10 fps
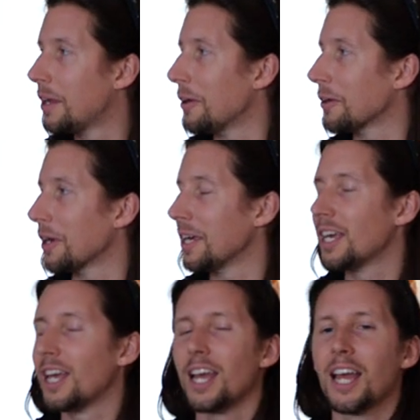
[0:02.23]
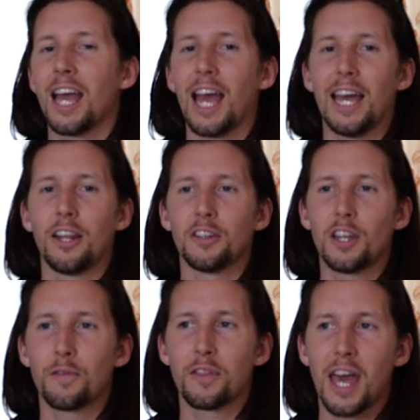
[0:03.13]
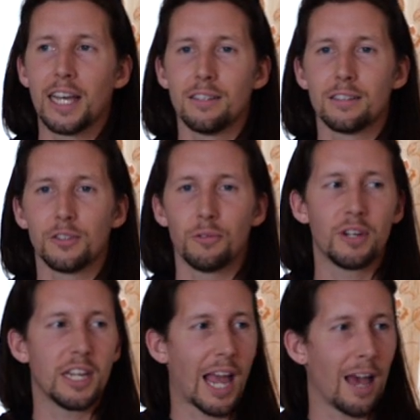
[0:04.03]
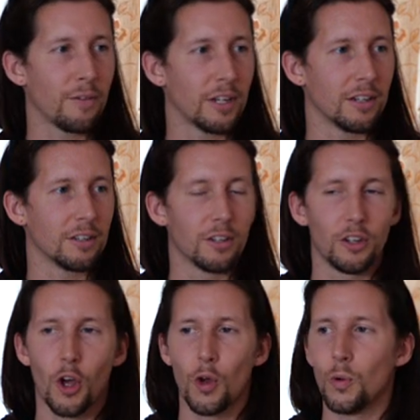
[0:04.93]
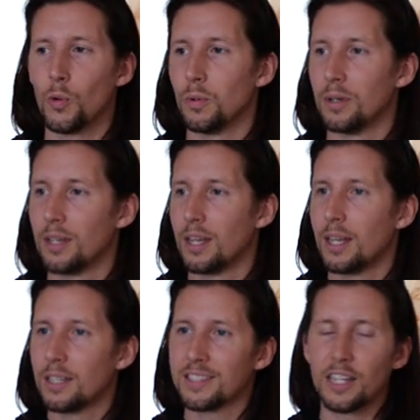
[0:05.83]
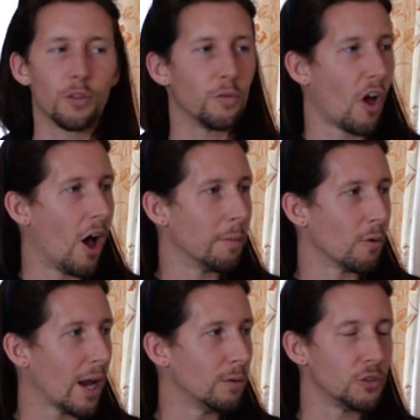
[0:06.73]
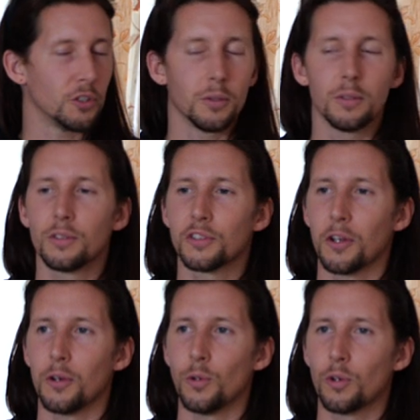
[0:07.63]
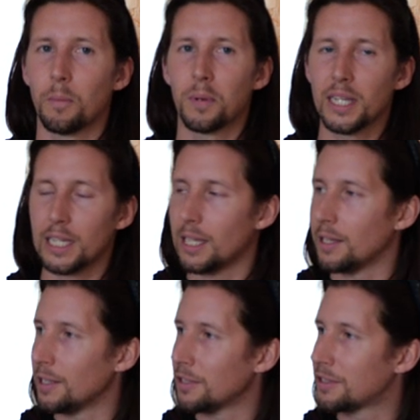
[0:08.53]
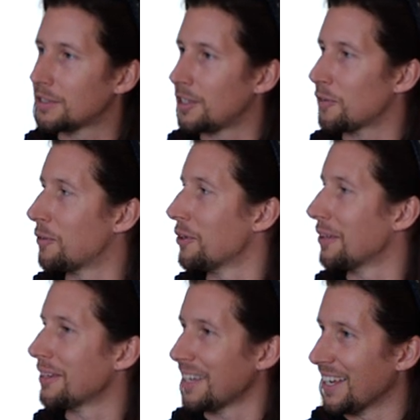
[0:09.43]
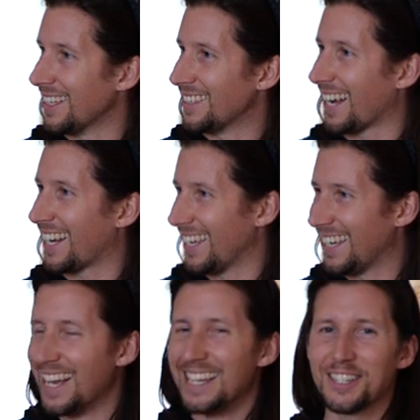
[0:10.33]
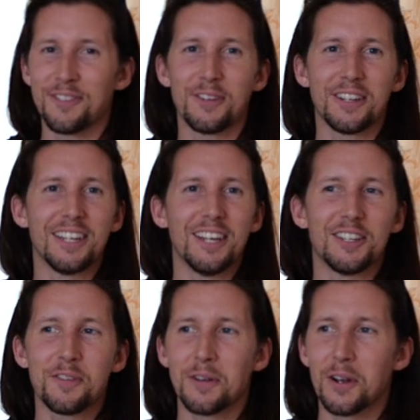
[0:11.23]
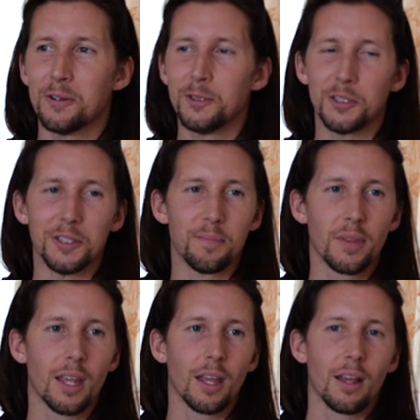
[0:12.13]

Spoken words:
Okay. And the idea for that is you're really having no sense of time around you. So you're completely in this different, yeah, exactly, different illusion.